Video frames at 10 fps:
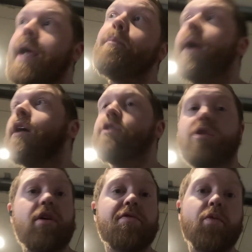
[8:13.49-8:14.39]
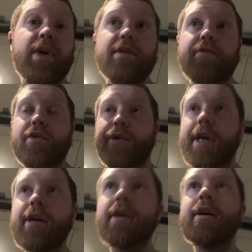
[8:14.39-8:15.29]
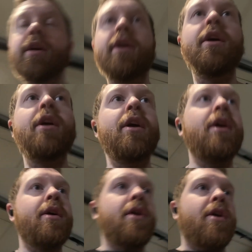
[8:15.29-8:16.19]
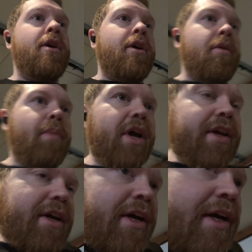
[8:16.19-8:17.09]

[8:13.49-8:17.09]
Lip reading: 8 pairs of wheels for the rear. But